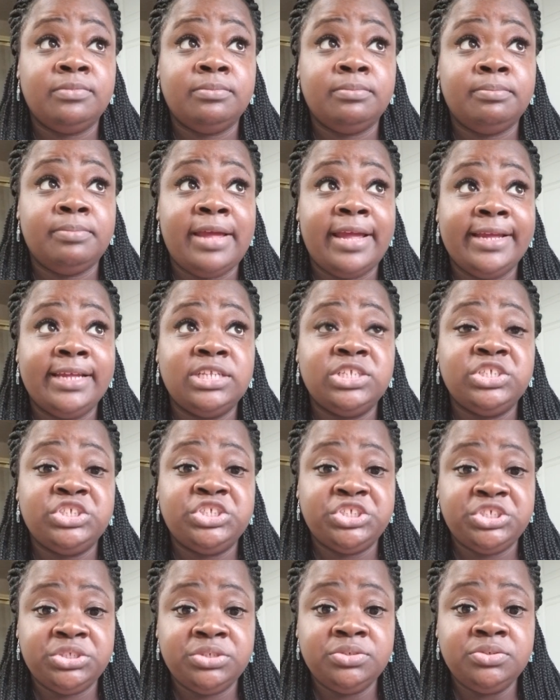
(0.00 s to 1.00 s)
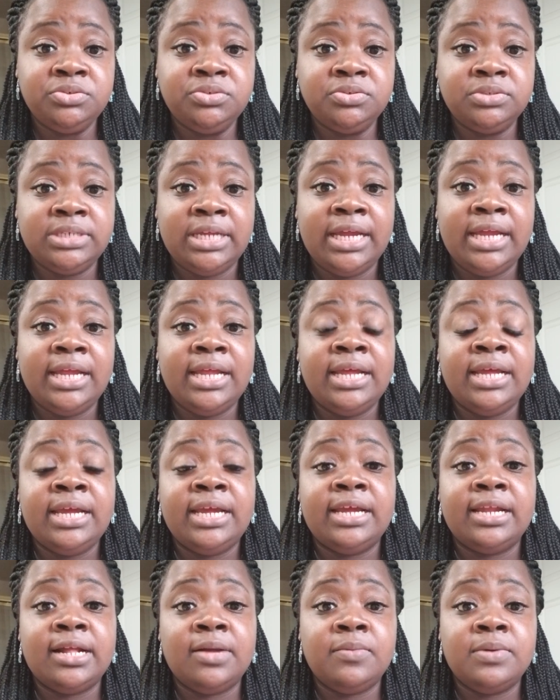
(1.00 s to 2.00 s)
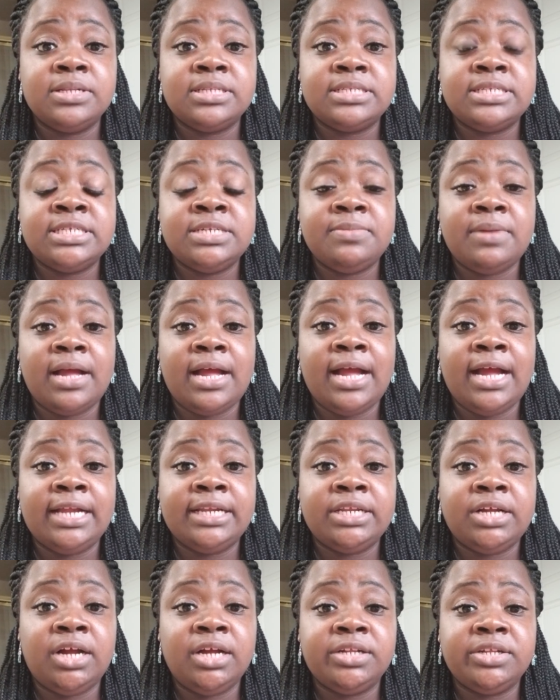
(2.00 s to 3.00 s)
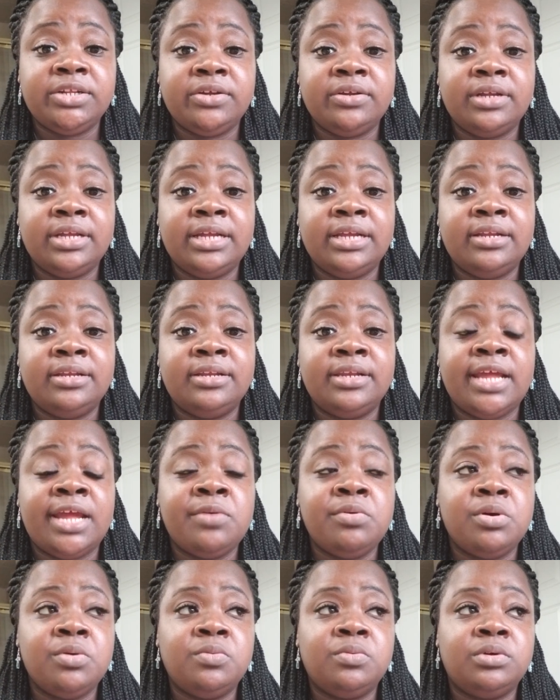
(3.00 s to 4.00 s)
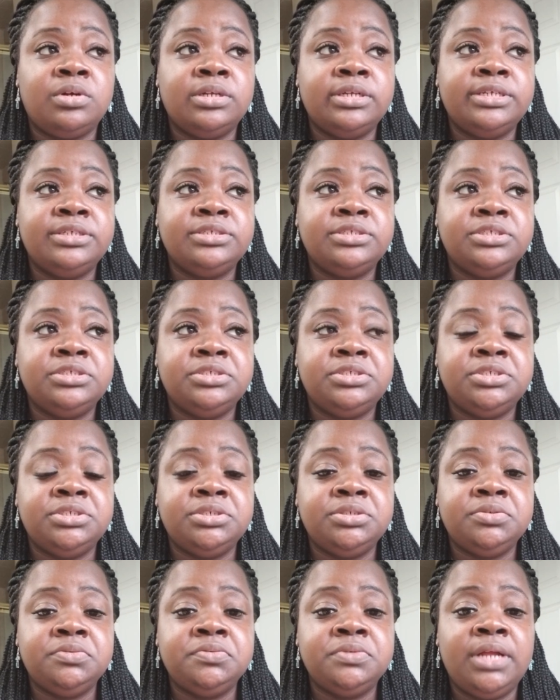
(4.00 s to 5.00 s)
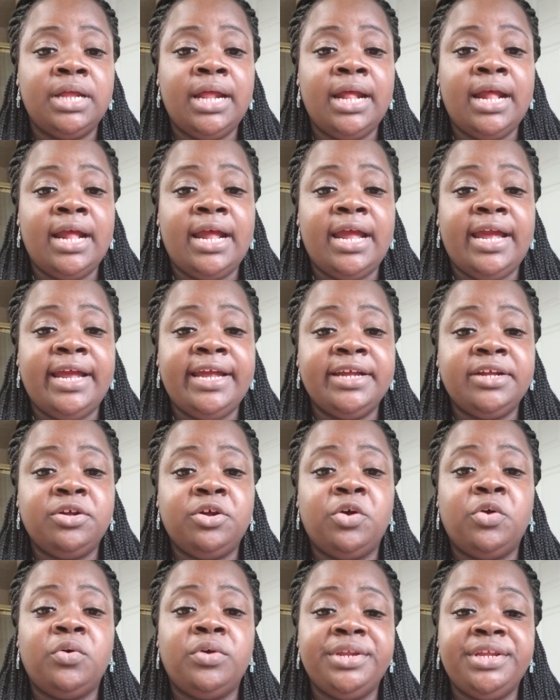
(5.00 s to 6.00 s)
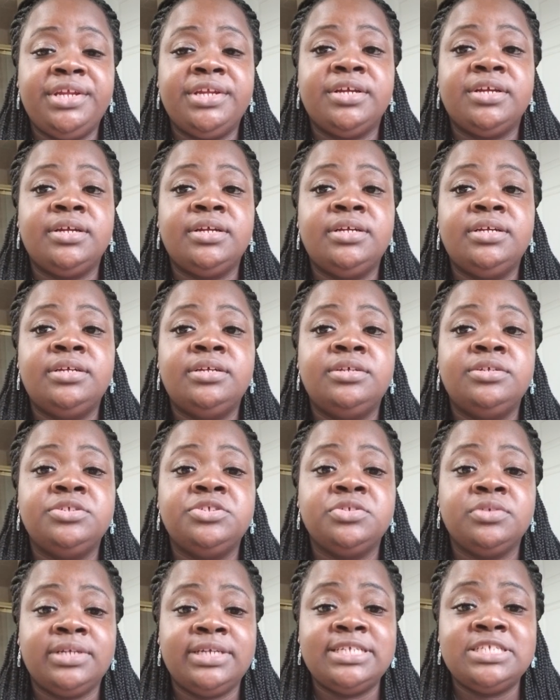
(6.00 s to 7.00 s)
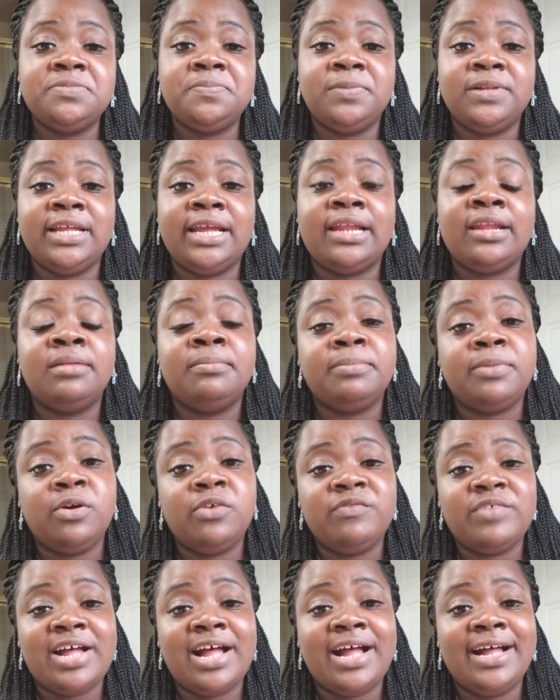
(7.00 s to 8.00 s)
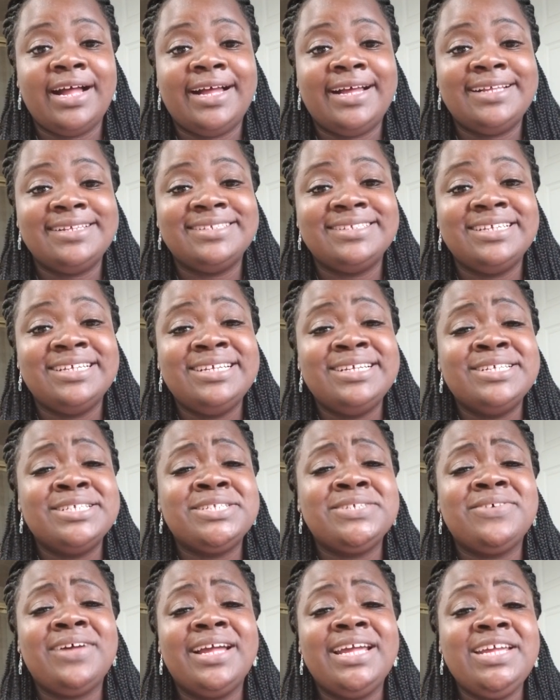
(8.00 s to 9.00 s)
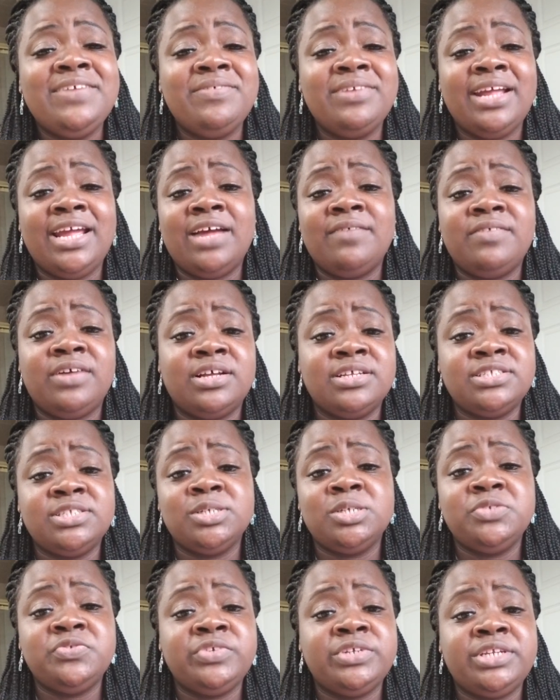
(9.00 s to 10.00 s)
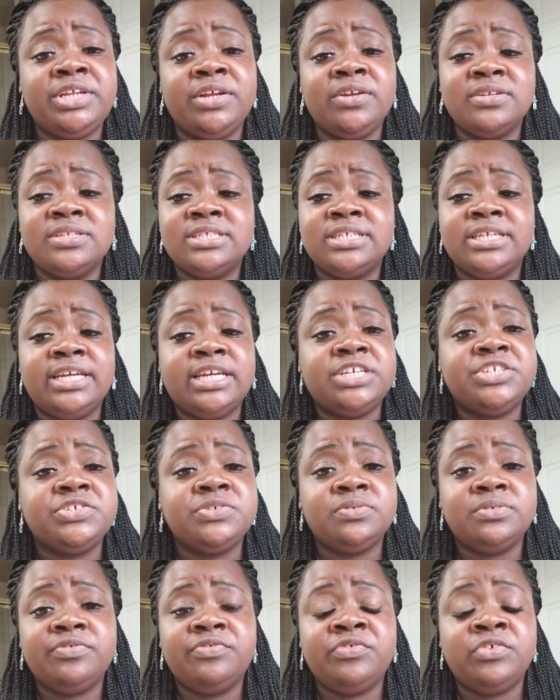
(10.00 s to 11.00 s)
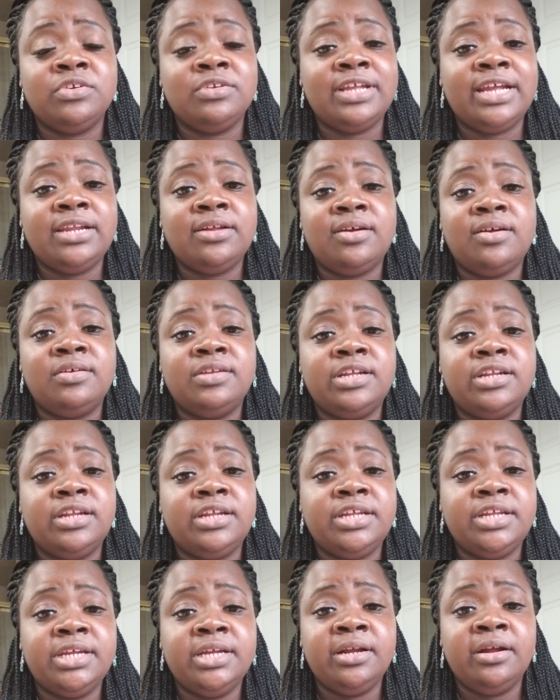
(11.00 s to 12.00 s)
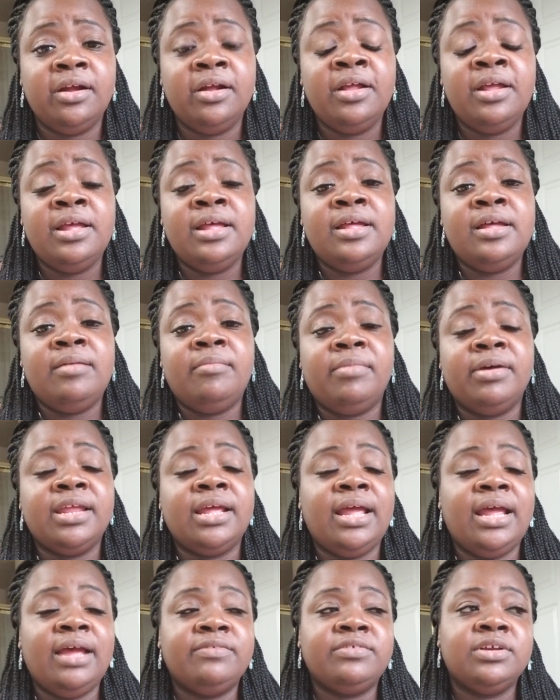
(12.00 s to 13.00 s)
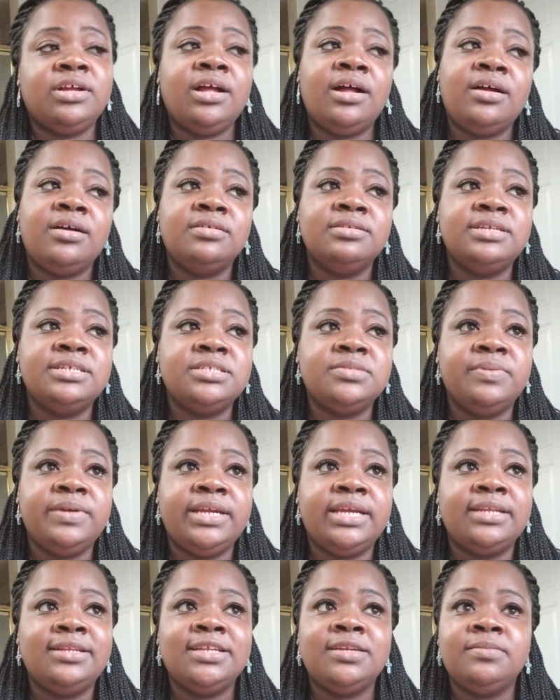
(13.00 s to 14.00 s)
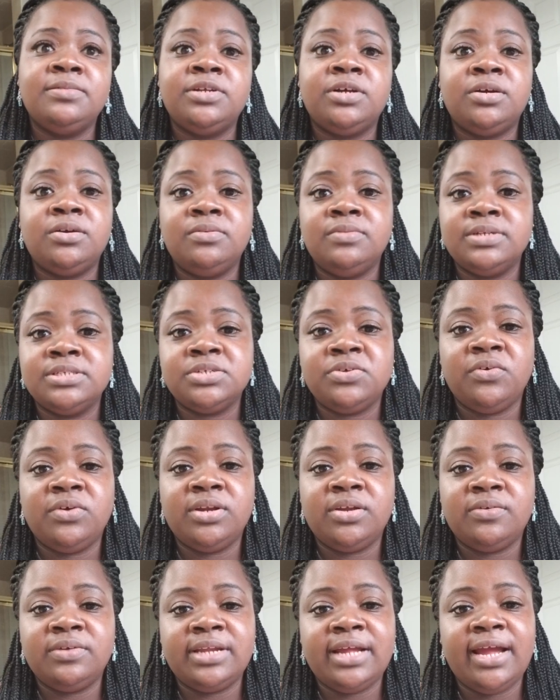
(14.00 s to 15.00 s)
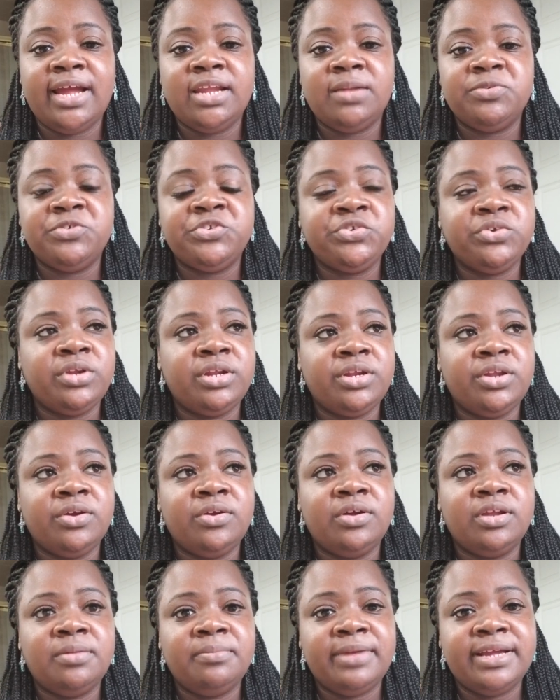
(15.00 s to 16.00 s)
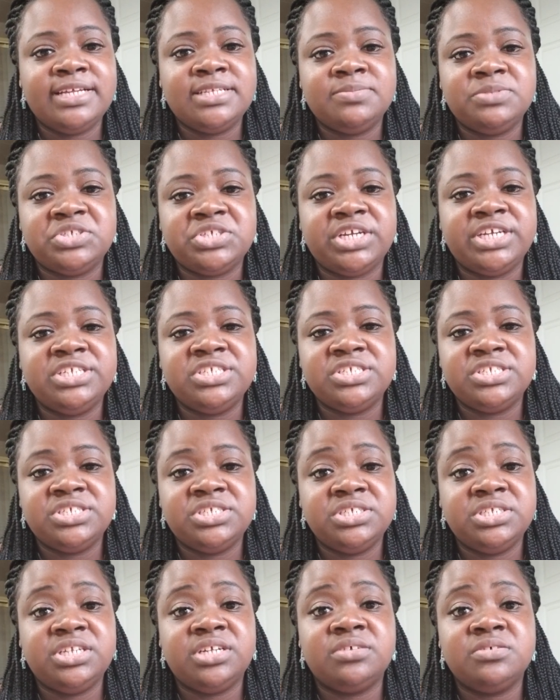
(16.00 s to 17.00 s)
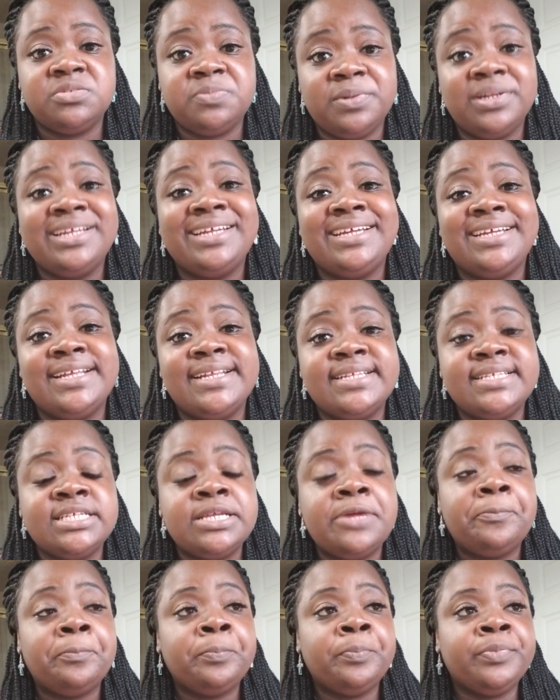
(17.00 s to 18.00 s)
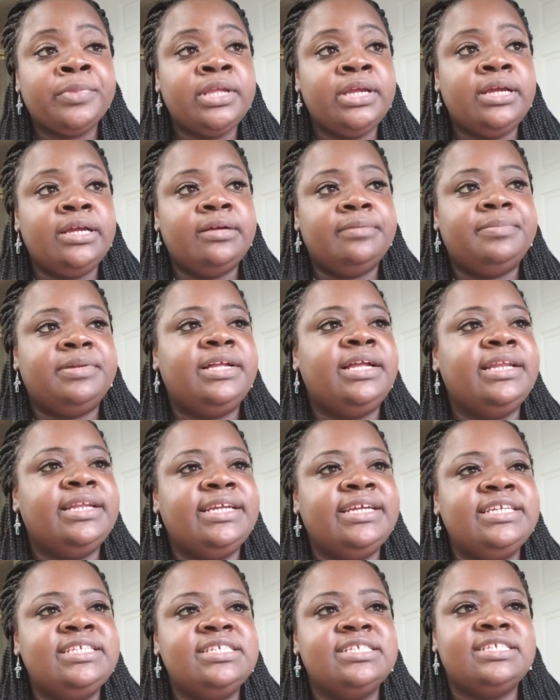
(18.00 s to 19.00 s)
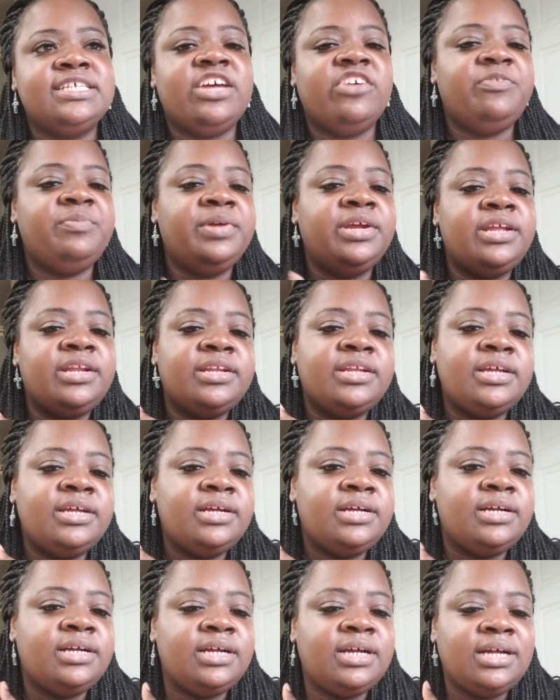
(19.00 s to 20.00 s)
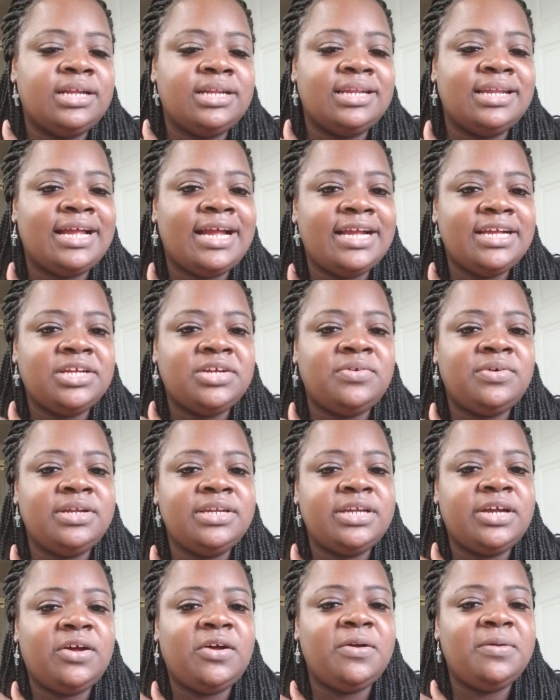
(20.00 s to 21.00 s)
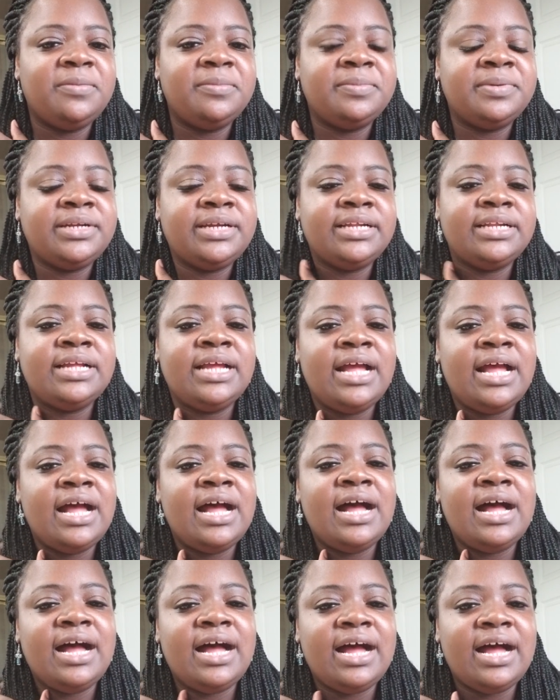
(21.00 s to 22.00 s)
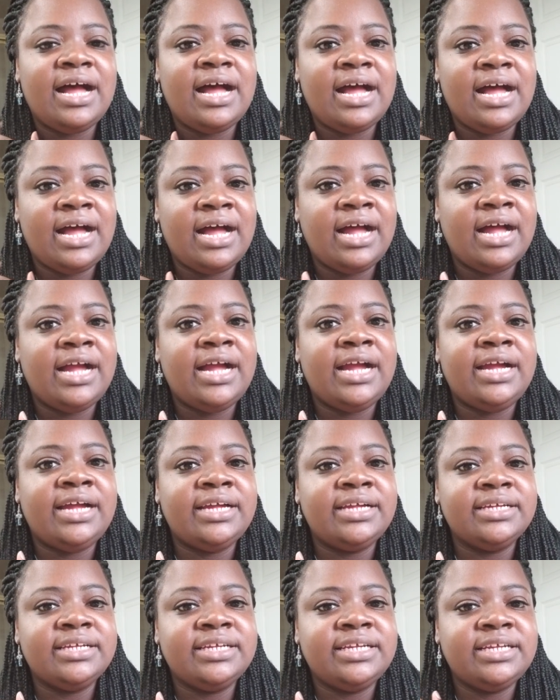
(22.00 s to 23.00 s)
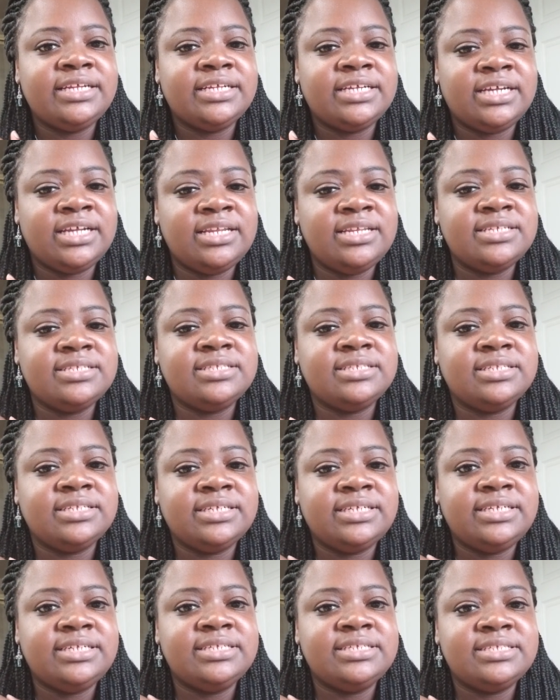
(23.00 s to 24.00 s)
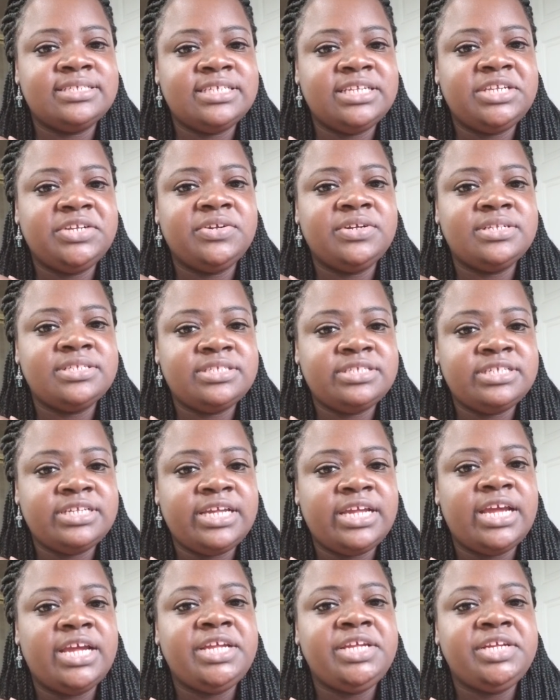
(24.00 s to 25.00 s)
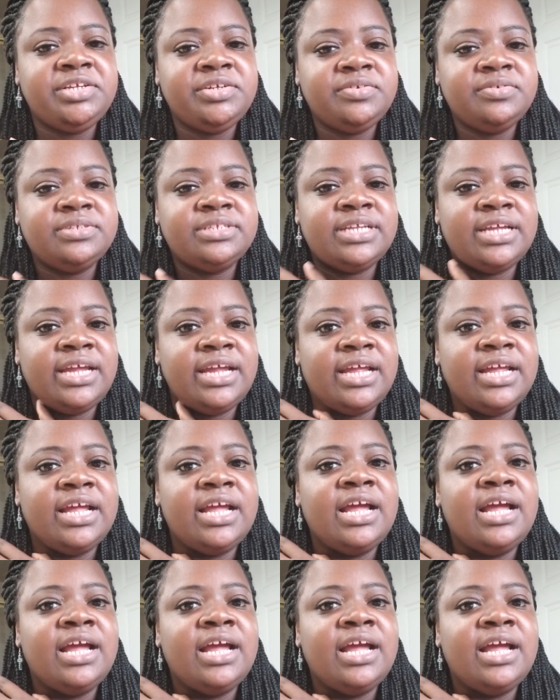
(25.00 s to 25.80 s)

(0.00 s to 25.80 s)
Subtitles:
back in June, and I went to see my eye doctor, and they were wanting to do a cornea transplant in both eyes. So I even have a surgery there scheduled for later on in the year, but I have to call this week and let them know what's going on now, and I'm sure that they're going to make some changes to those plans. But it just have been a lot going on, but I can honestly sit here and tell you that